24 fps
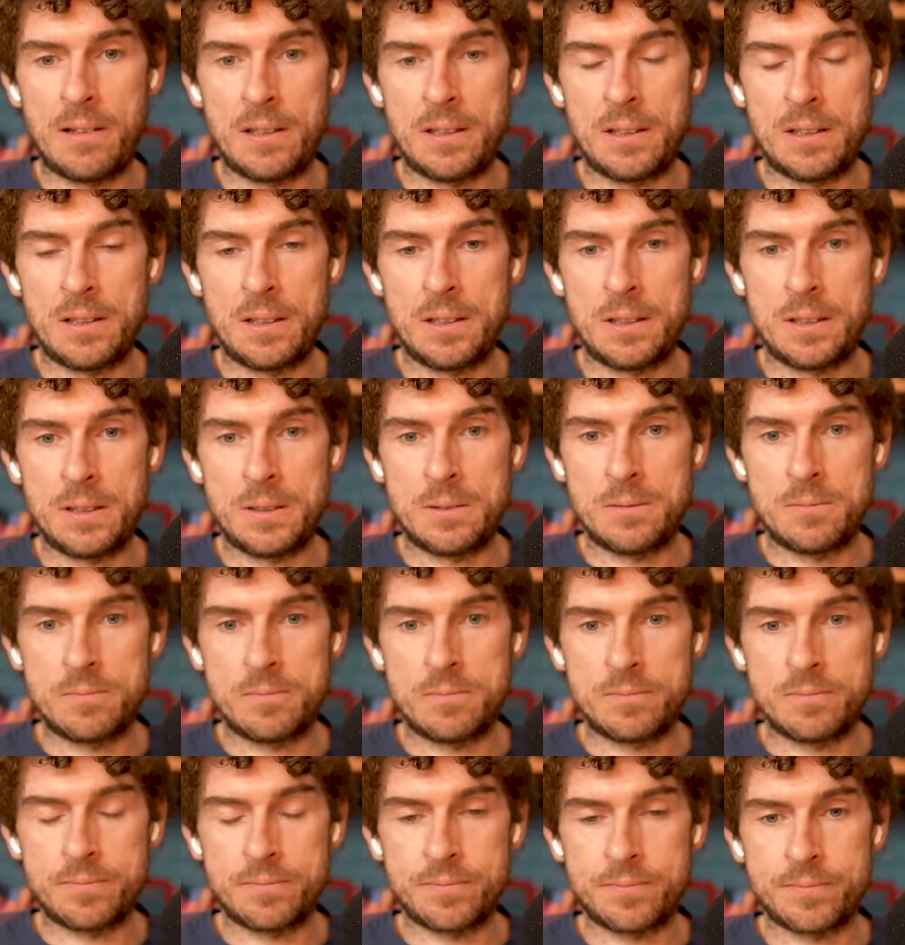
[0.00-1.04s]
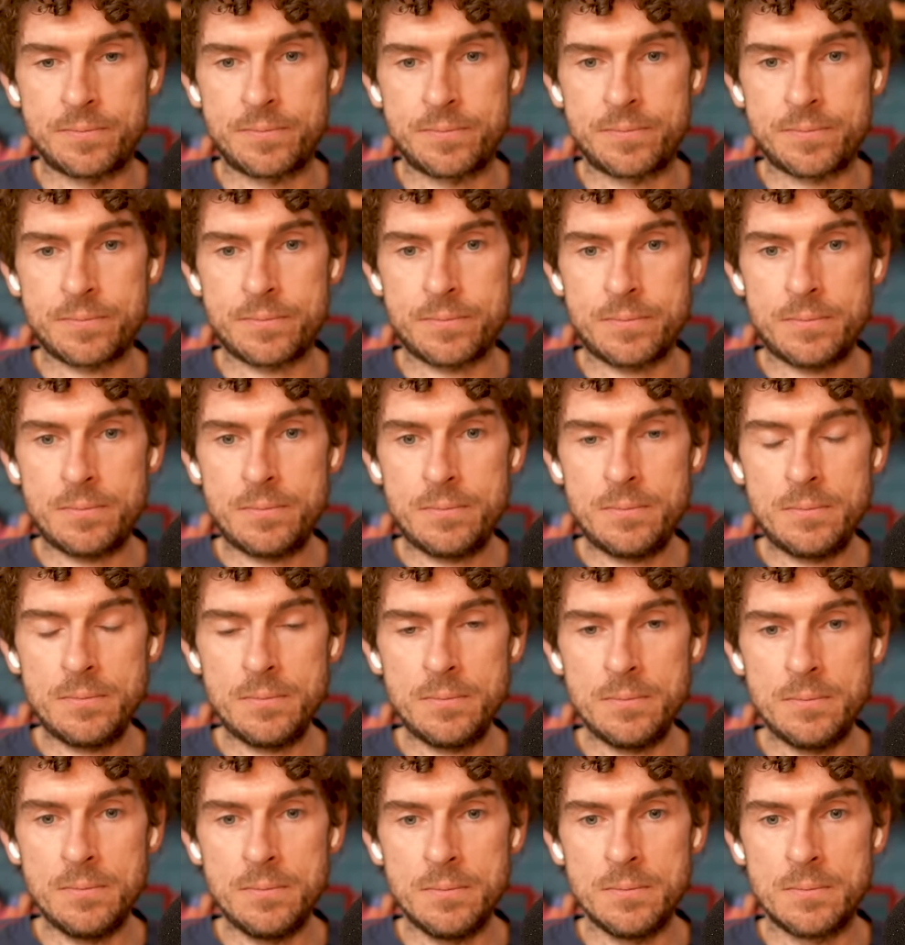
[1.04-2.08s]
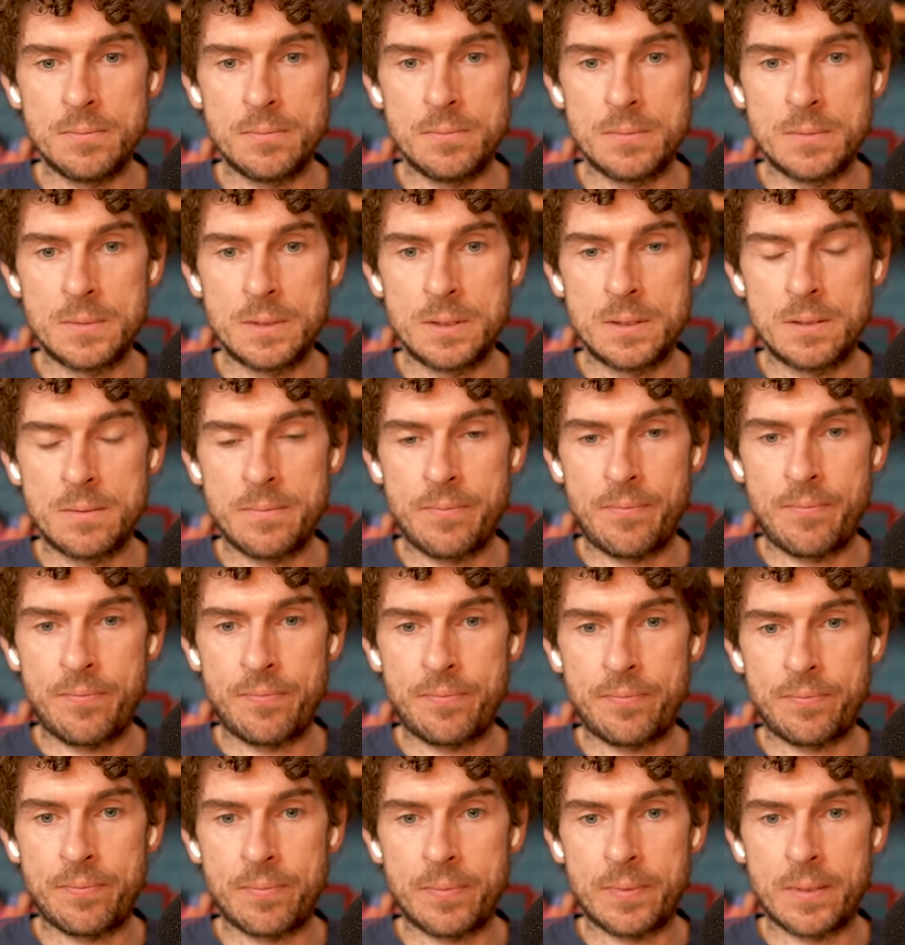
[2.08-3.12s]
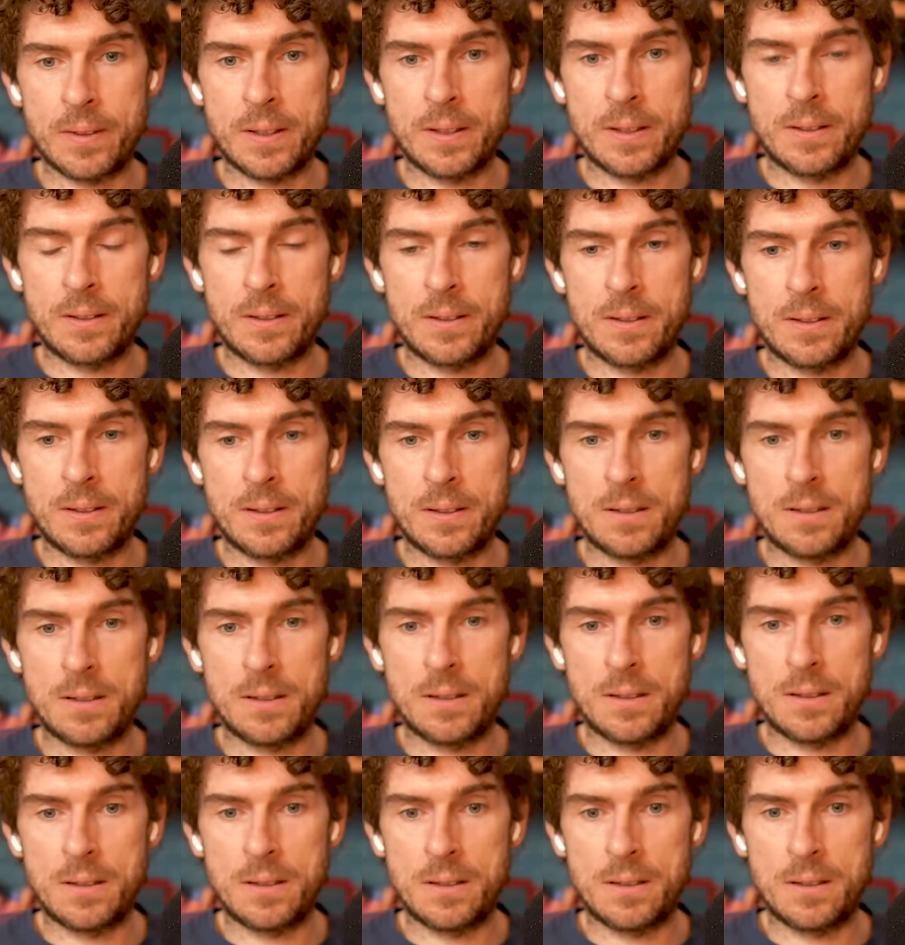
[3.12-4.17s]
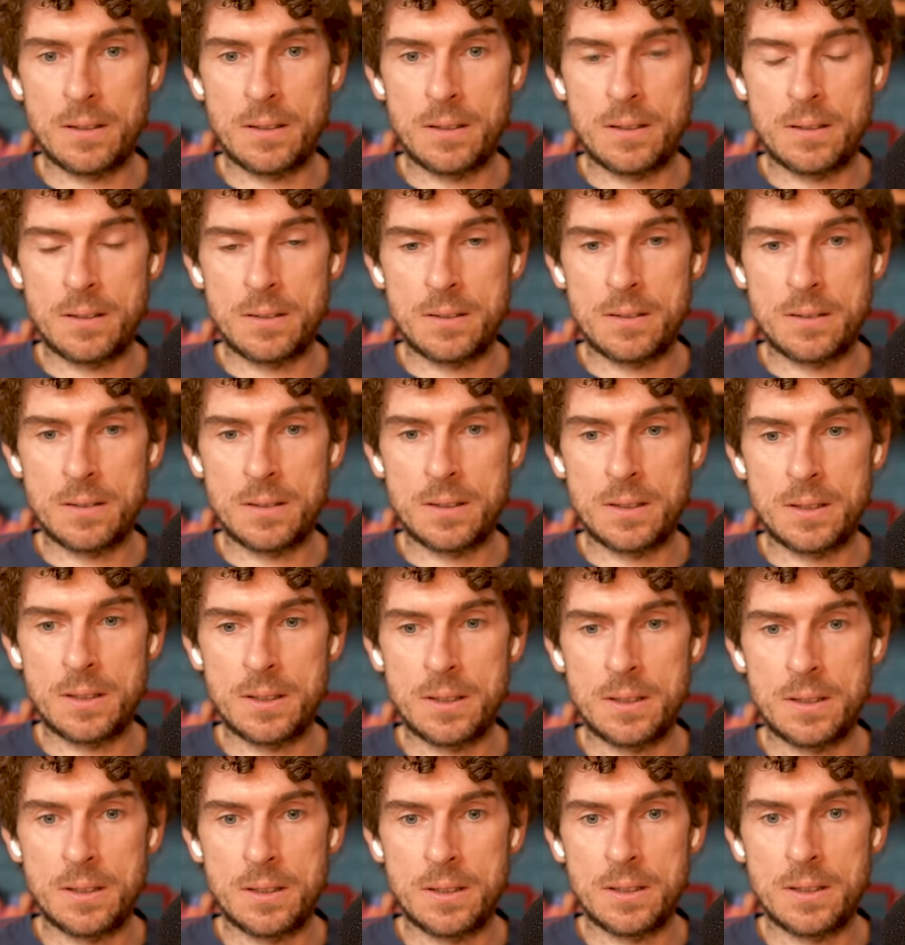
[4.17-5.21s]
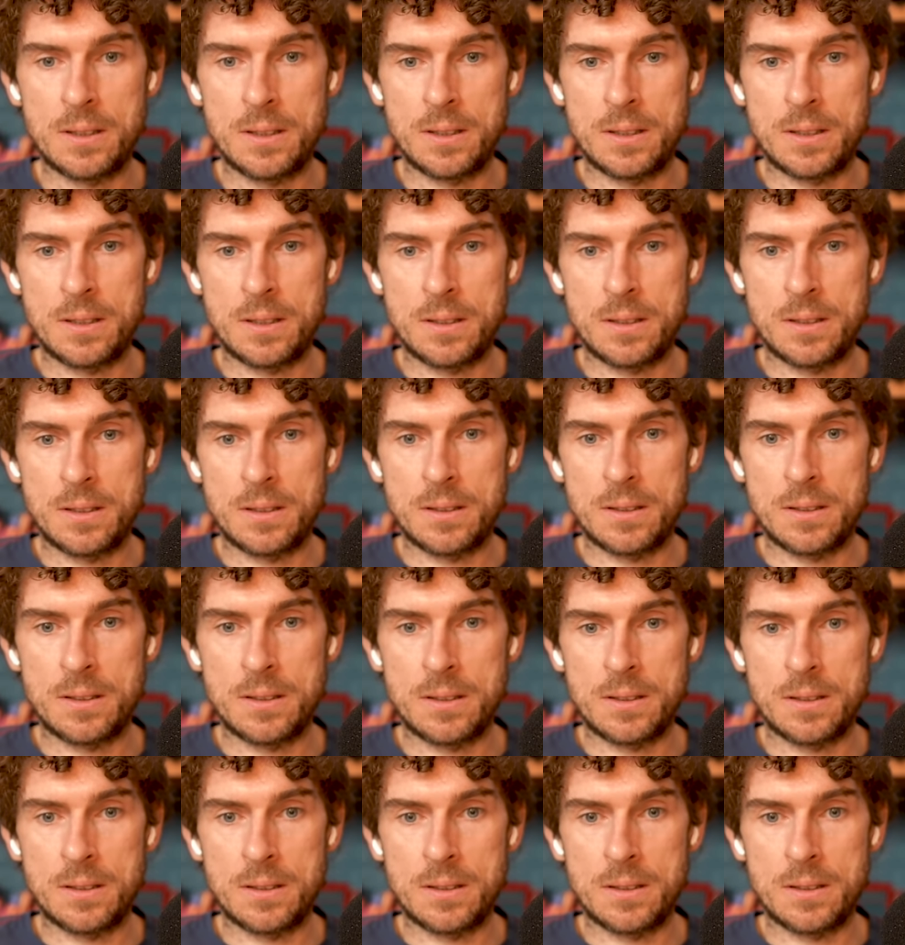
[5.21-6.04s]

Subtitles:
The person shown says nothing.